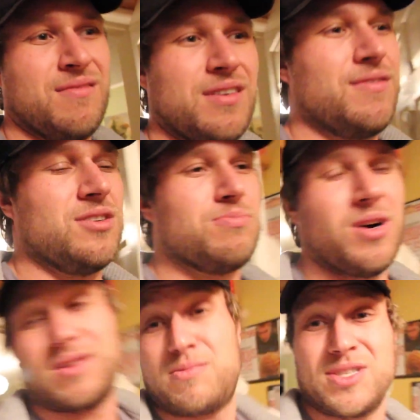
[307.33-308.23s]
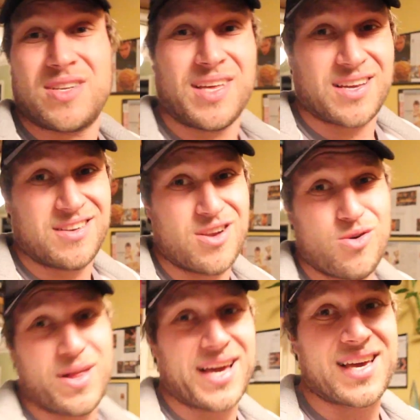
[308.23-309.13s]
Very, very small, especially like
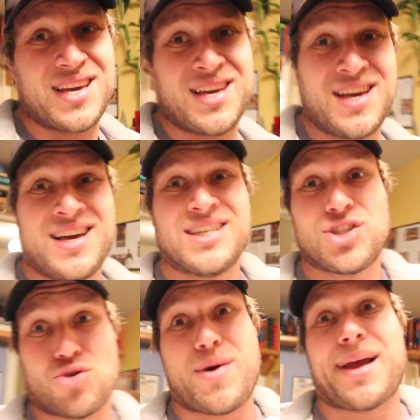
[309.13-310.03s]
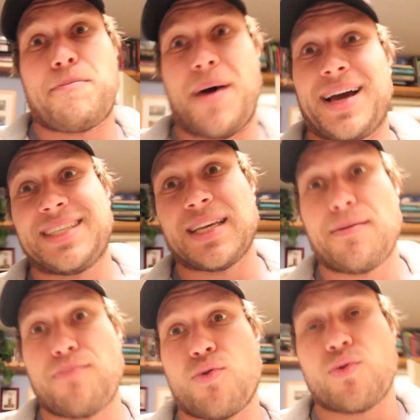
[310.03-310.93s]
no like direct bicep